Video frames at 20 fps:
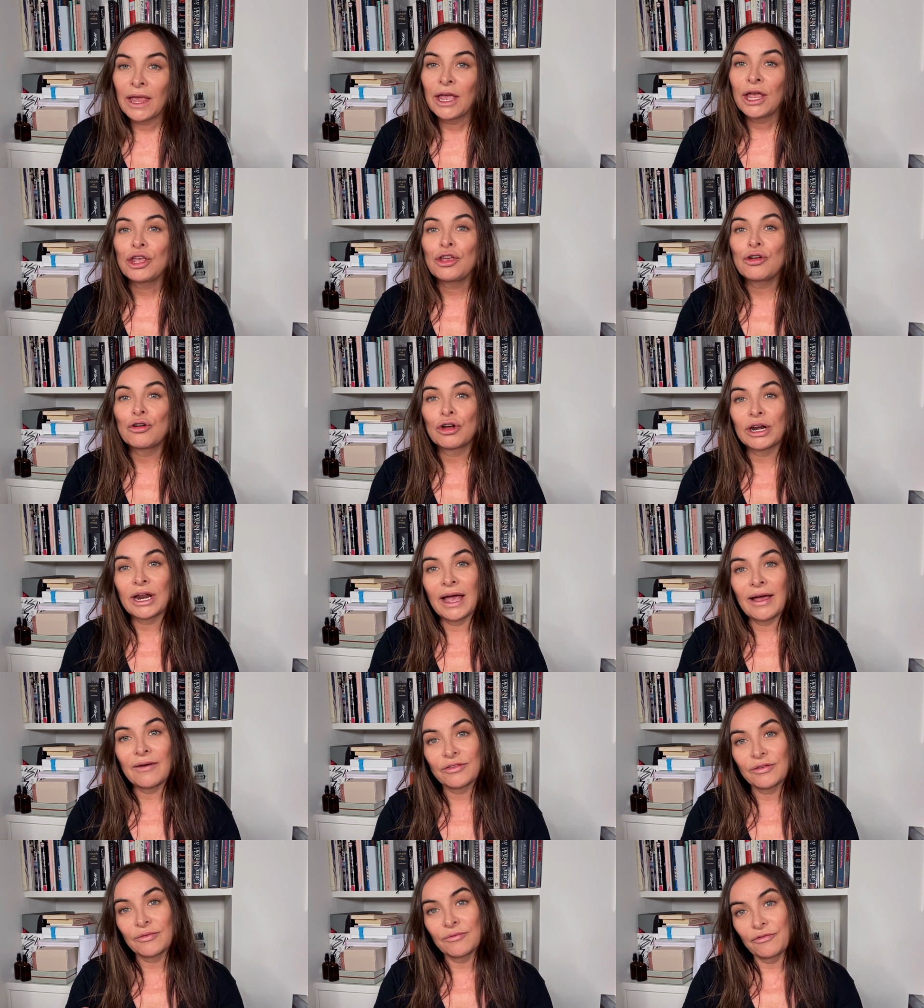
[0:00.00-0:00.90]
You're gonna
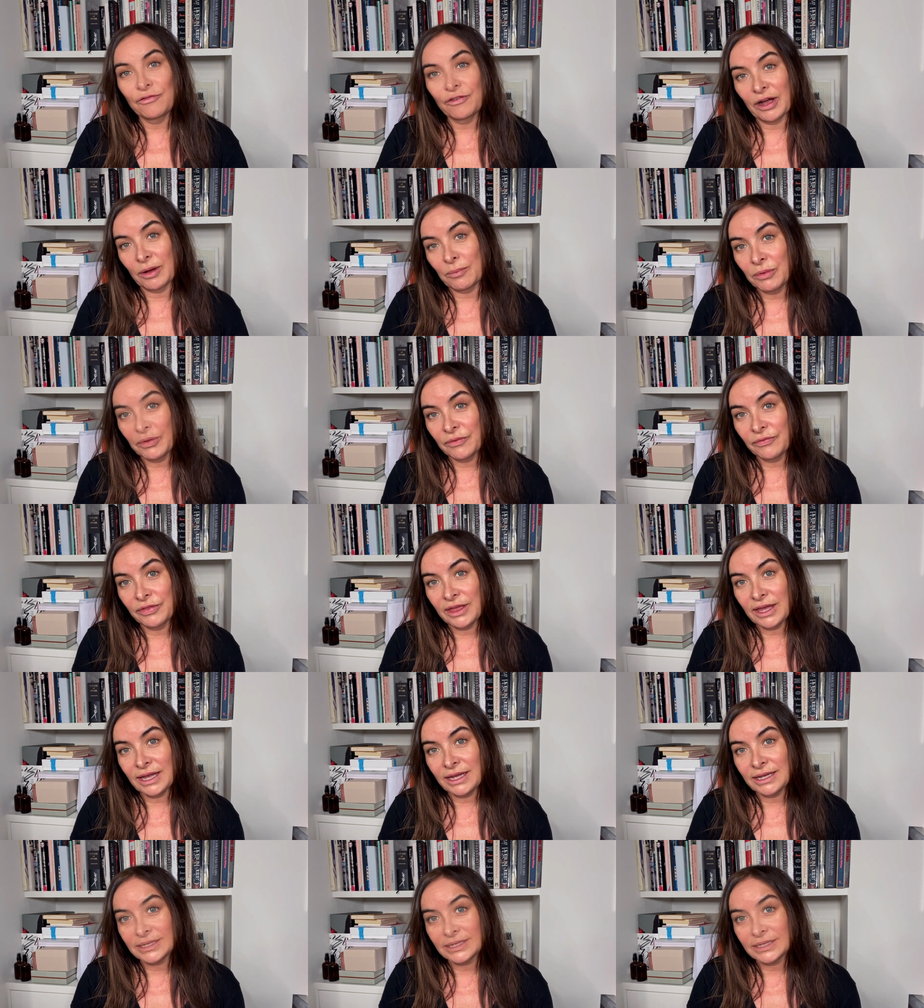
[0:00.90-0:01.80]
have some fun with
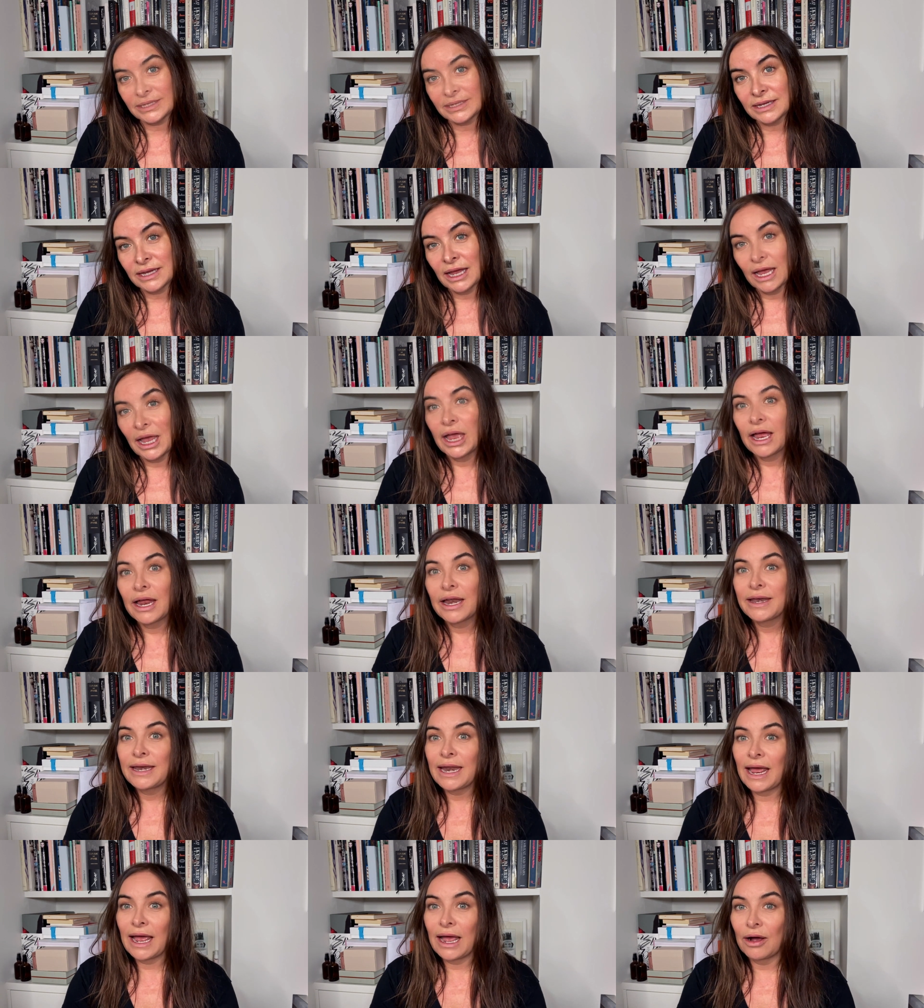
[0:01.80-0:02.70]
this.
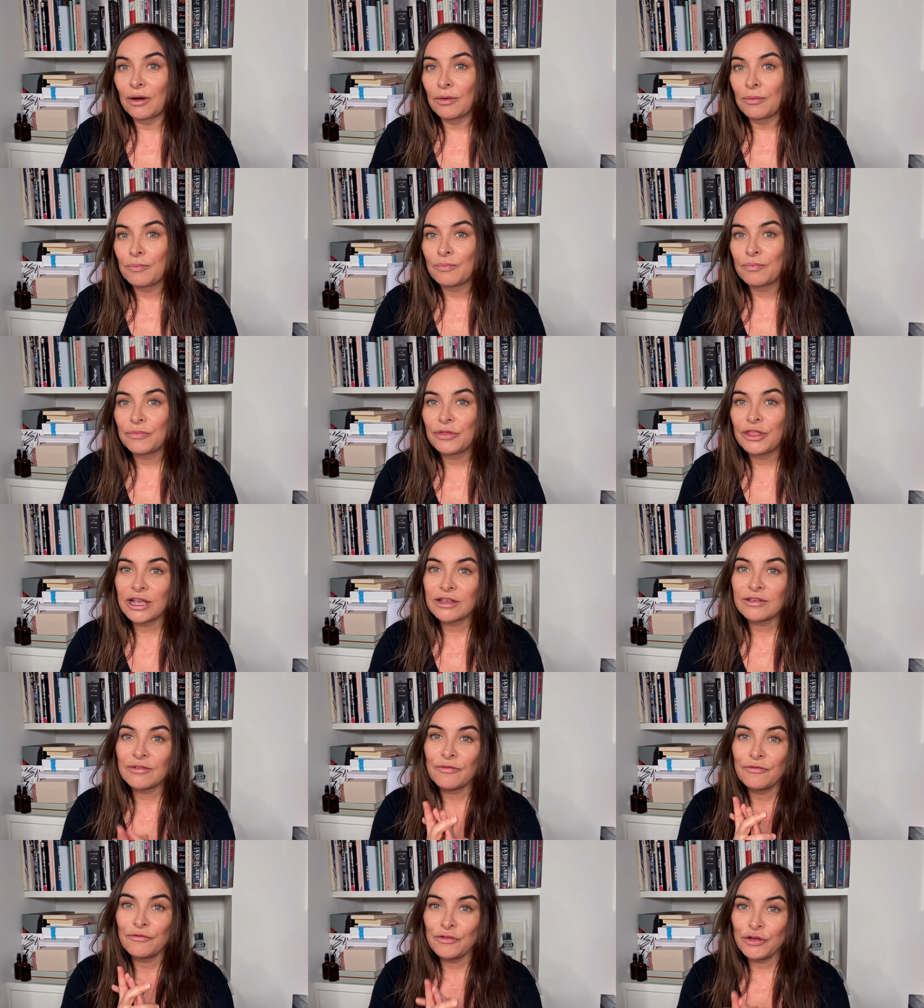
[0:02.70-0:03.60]
Now, there's a
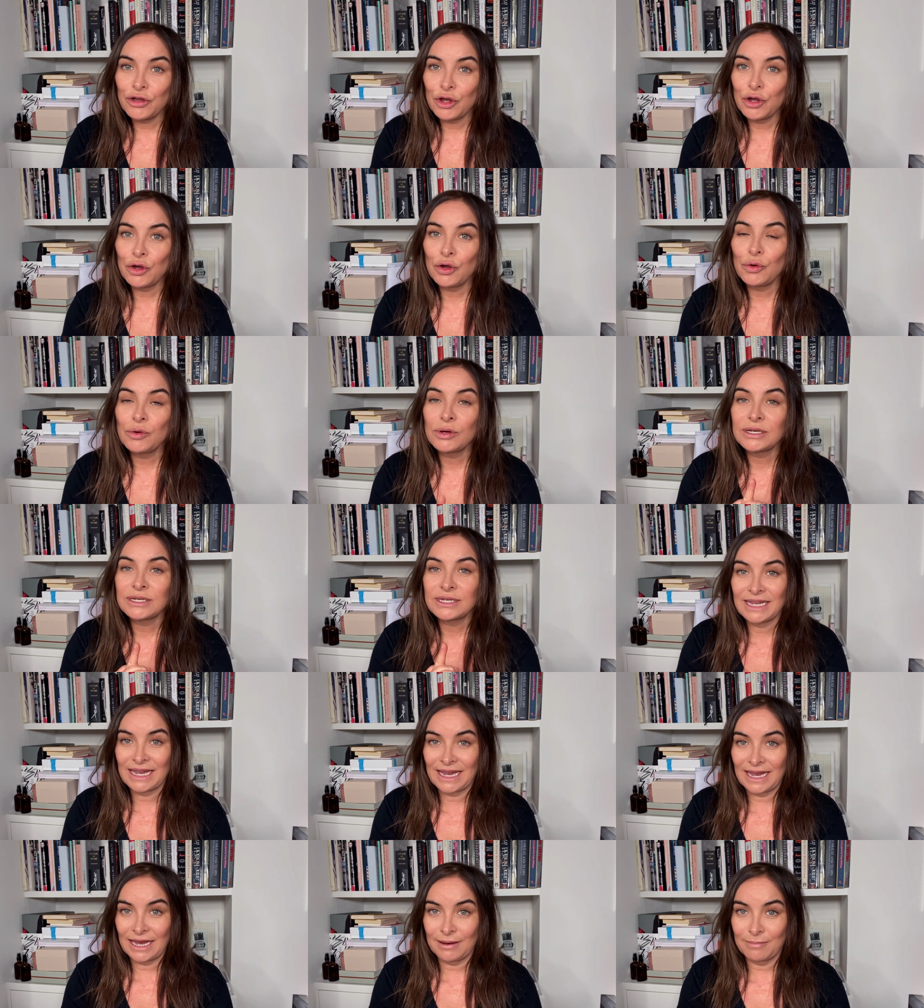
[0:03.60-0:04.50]
few
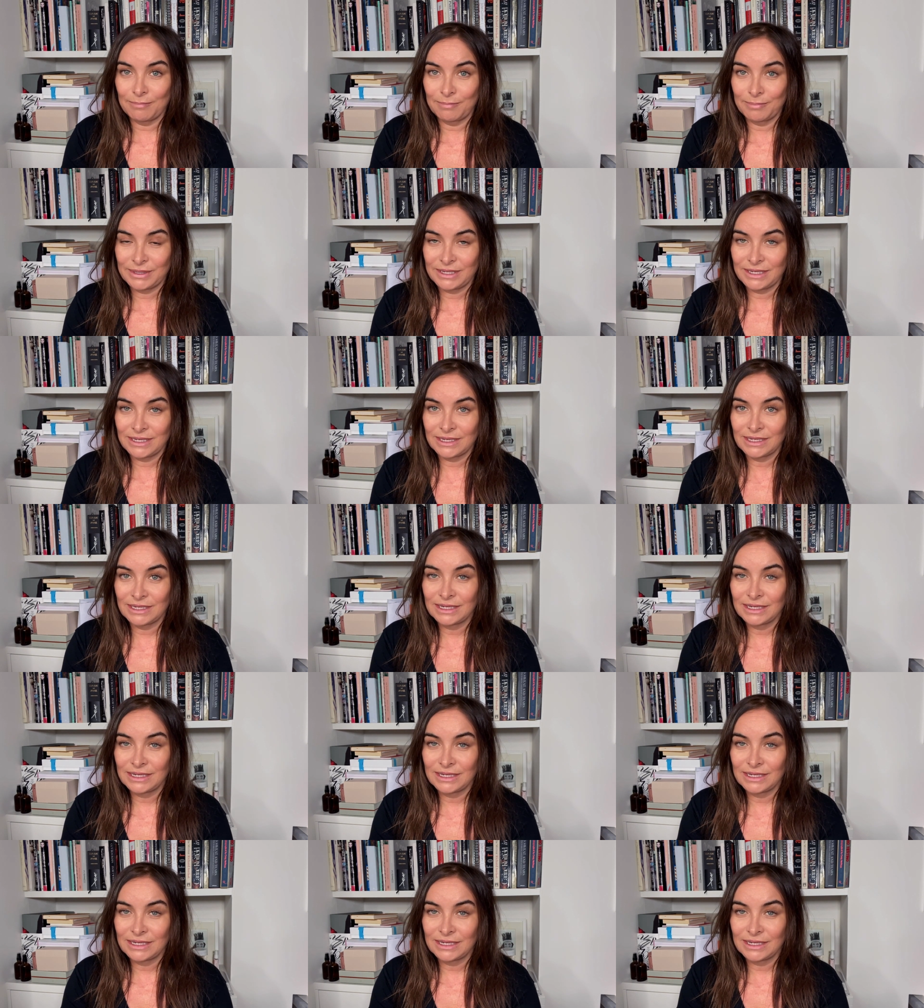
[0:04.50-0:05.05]
tips